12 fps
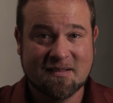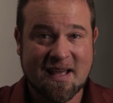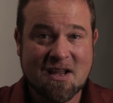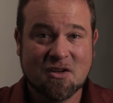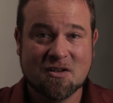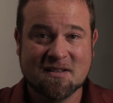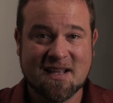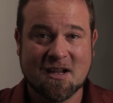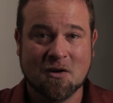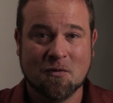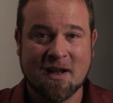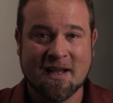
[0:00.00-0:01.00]
they couldn't take
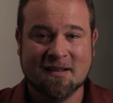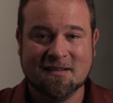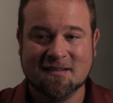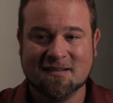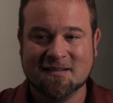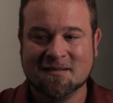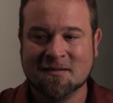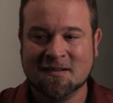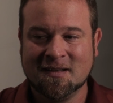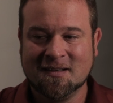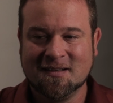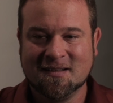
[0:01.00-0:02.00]
it away.
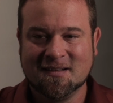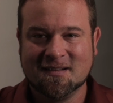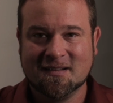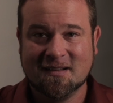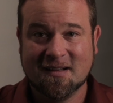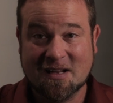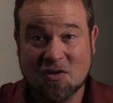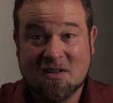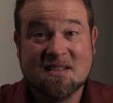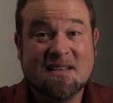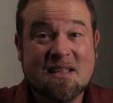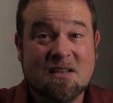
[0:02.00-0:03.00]
And you
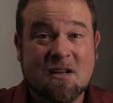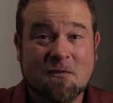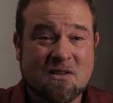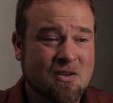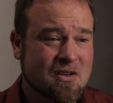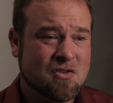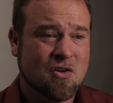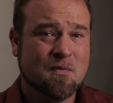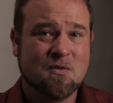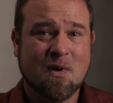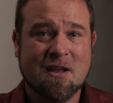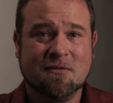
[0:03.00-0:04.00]
can see the difference. Look at
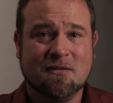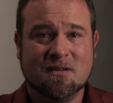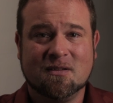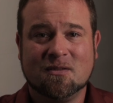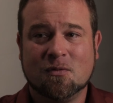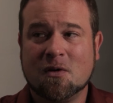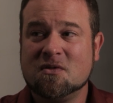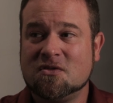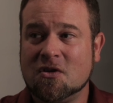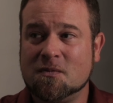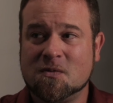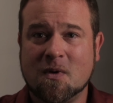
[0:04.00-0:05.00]
Job's wife. Where was
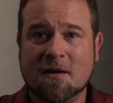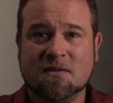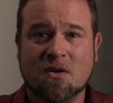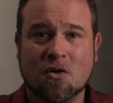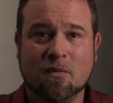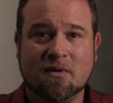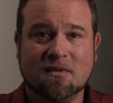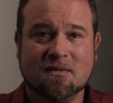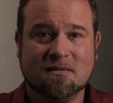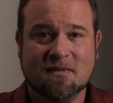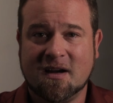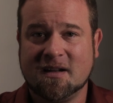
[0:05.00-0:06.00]
Job's wife's hope?
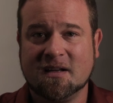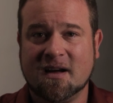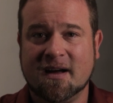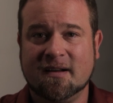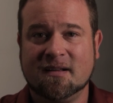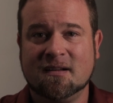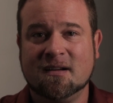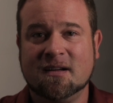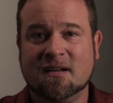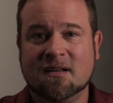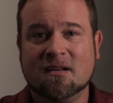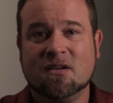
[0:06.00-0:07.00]
Not in God.
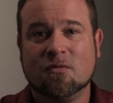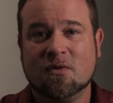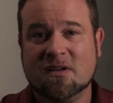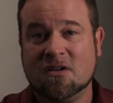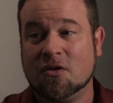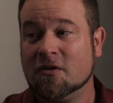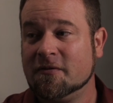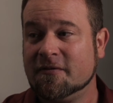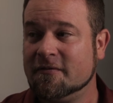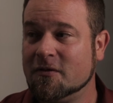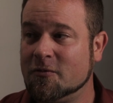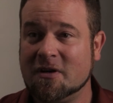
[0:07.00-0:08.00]
When
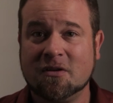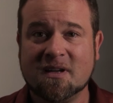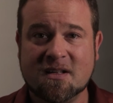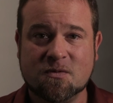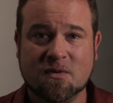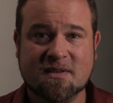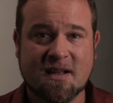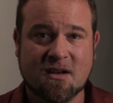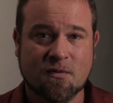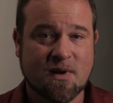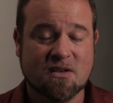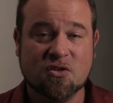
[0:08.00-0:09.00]
her kids were
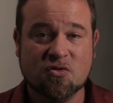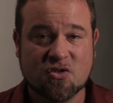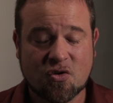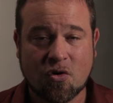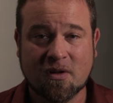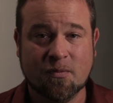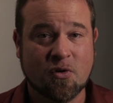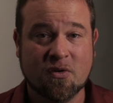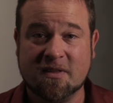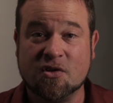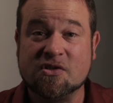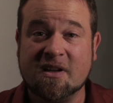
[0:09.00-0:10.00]
taken away, she was totally
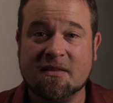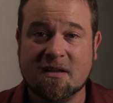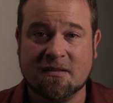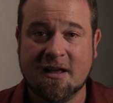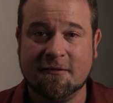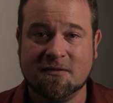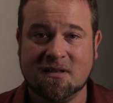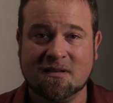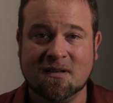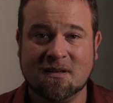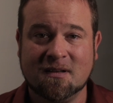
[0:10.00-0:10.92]
broken. There's nothing left.